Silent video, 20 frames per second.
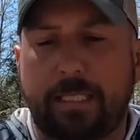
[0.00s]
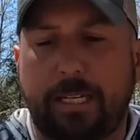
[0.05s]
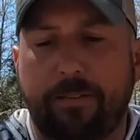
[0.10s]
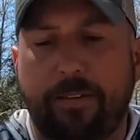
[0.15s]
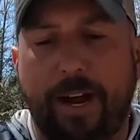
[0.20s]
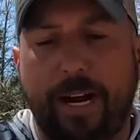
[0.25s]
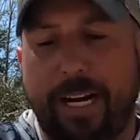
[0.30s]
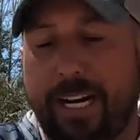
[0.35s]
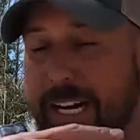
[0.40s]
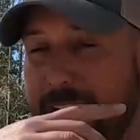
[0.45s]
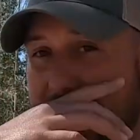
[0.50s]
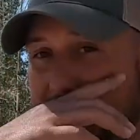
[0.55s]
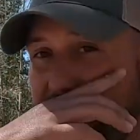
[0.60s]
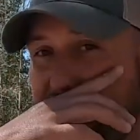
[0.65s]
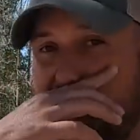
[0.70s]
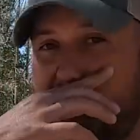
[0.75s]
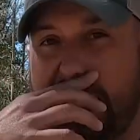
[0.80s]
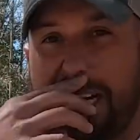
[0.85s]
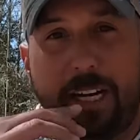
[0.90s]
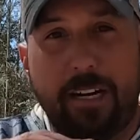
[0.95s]
If I didn't have
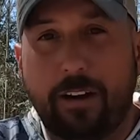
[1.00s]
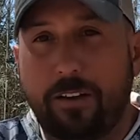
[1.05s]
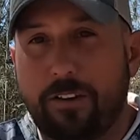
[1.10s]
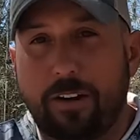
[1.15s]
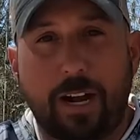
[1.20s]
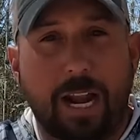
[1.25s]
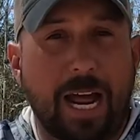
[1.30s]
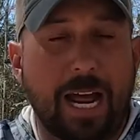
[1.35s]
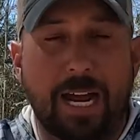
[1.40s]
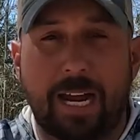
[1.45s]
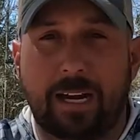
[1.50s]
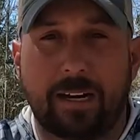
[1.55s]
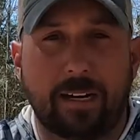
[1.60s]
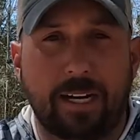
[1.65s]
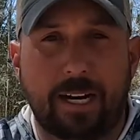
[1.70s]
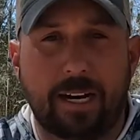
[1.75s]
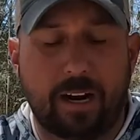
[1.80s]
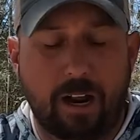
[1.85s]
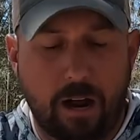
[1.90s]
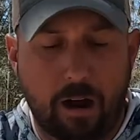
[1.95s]
any other line
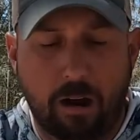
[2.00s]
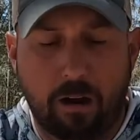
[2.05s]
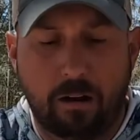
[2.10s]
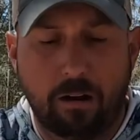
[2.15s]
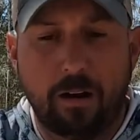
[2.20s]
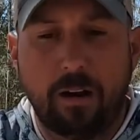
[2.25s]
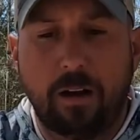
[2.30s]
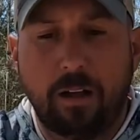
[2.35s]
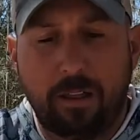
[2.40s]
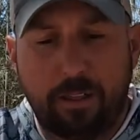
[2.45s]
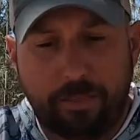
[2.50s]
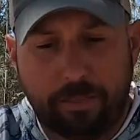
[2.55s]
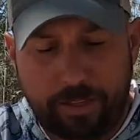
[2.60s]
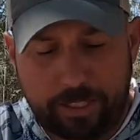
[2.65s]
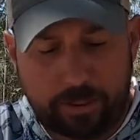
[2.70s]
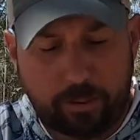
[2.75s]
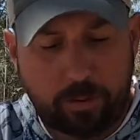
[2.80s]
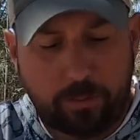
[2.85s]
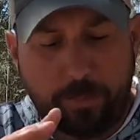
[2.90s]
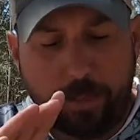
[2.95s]
at all,
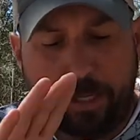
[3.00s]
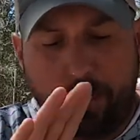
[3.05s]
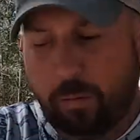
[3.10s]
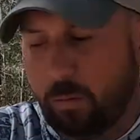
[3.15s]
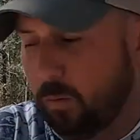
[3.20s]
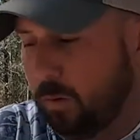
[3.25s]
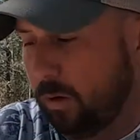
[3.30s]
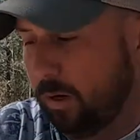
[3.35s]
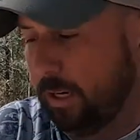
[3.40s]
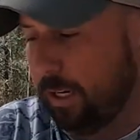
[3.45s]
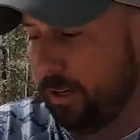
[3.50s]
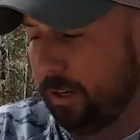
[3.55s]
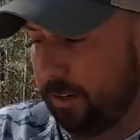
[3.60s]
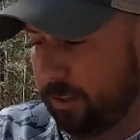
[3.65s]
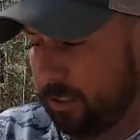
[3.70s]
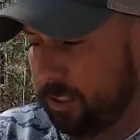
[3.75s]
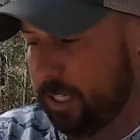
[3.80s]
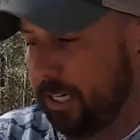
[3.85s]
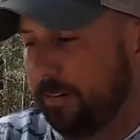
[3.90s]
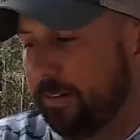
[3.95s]
this would be the one, and you
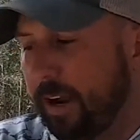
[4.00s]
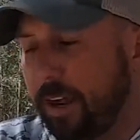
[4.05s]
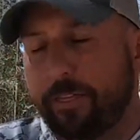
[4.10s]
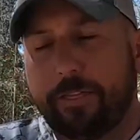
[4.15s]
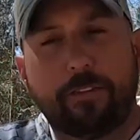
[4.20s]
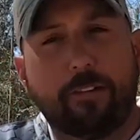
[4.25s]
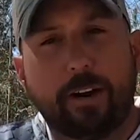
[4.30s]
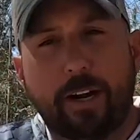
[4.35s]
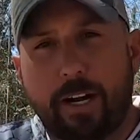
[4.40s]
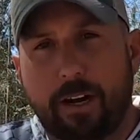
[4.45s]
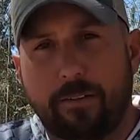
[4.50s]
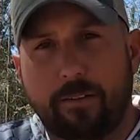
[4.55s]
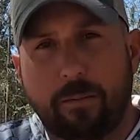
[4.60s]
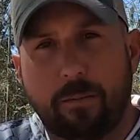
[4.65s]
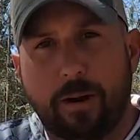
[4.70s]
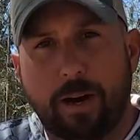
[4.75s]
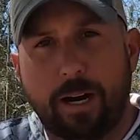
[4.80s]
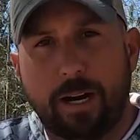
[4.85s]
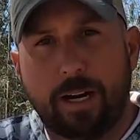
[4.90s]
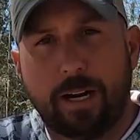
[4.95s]
can see I've got three of them
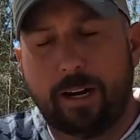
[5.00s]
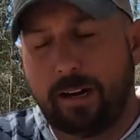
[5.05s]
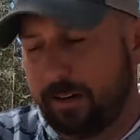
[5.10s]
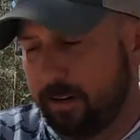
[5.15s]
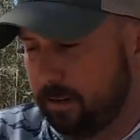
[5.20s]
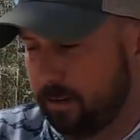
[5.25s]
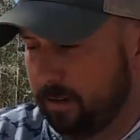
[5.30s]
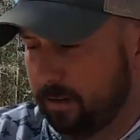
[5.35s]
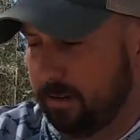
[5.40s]
right here.